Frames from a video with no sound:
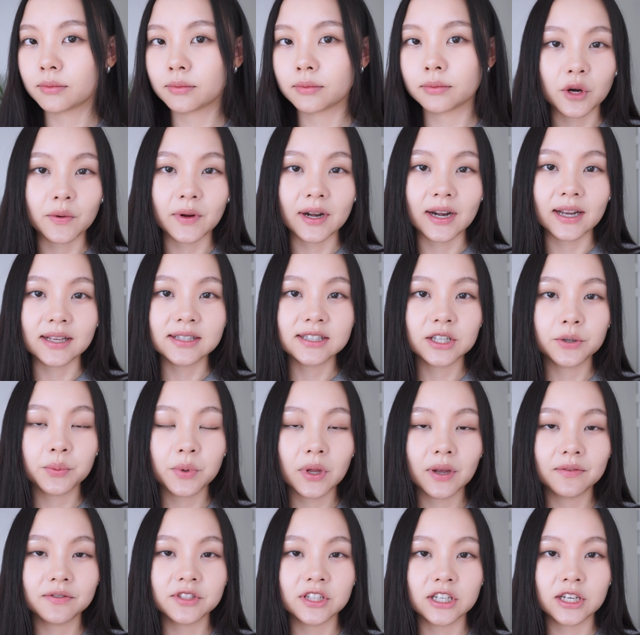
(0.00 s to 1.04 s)
Alright, next up we
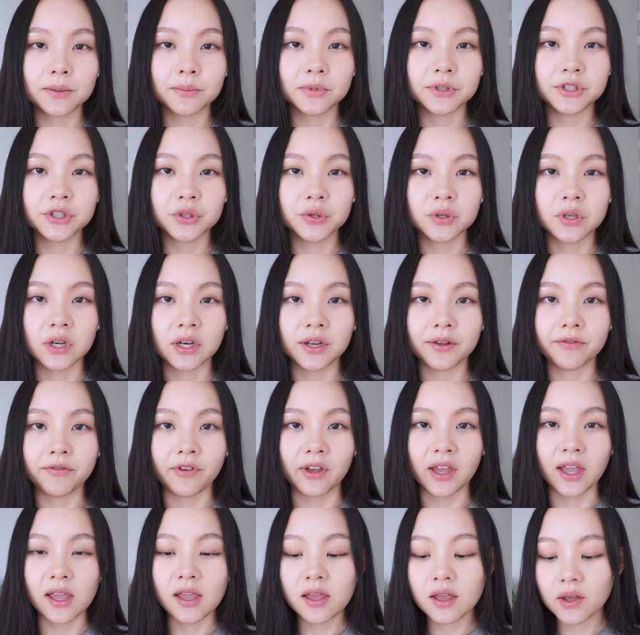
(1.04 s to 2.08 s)
have shade number 2, Nutty
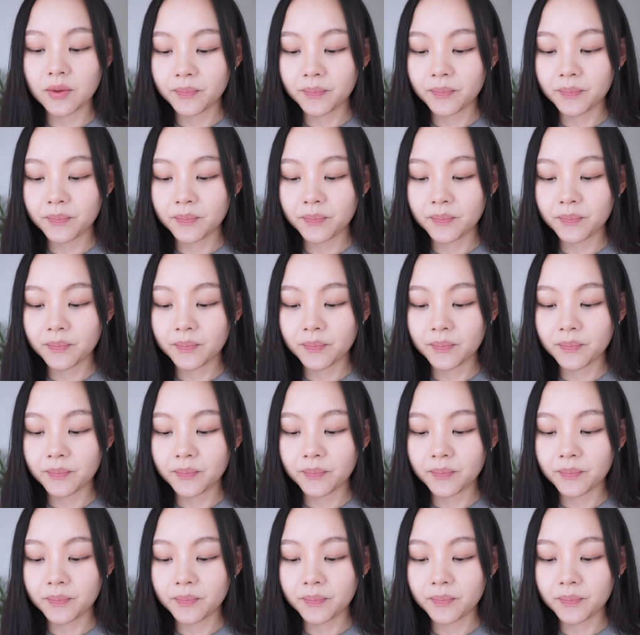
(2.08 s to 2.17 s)
Vague.